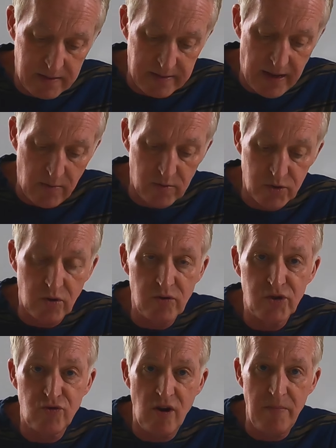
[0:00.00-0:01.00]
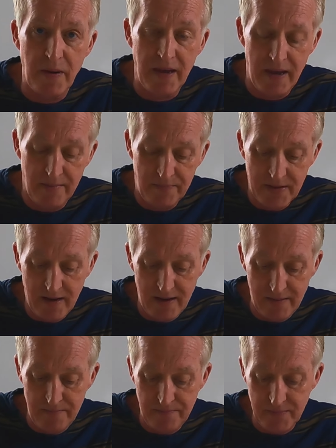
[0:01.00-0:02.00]
That one's called stripy.
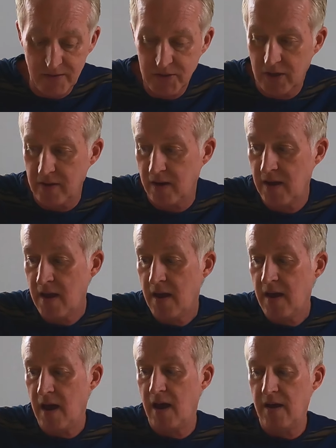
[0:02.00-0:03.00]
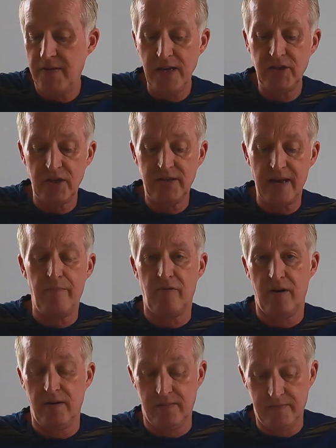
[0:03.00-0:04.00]
Um, so that uh, these are
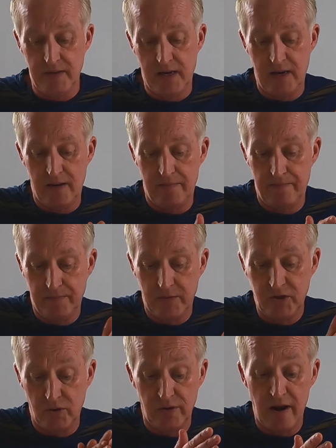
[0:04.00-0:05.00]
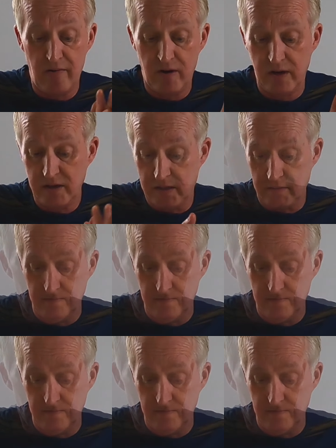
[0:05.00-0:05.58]
zebra um, sort of nerites.